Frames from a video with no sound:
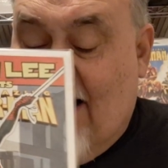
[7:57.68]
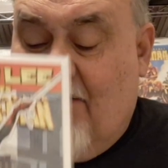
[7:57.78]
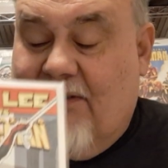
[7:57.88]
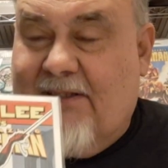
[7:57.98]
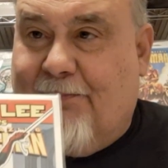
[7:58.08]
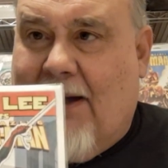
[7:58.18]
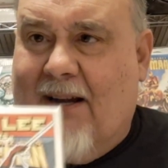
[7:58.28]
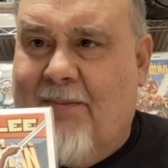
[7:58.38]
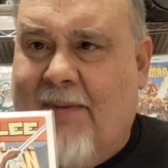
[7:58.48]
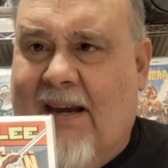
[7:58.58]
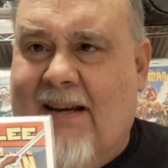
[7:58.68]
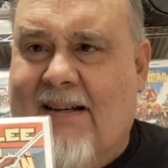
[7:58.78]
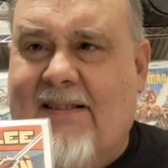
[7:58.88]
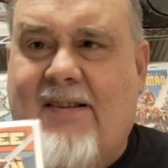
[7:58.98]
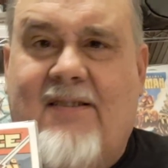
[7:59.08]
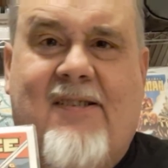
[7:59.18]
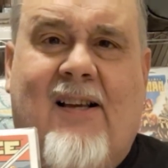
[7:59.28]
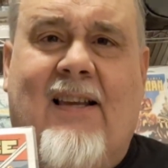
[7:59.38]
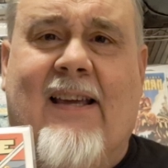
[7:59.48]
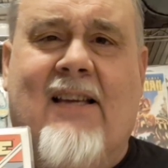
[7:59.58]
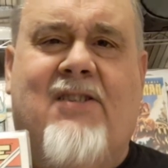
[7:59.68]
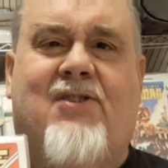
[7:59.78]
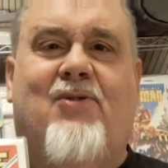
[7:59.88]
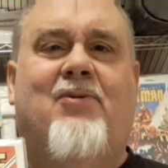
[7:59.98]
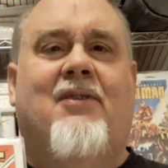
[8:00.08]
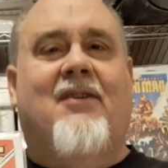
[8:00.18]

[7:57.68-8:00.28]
out with Spider-Man. This is a silly issue.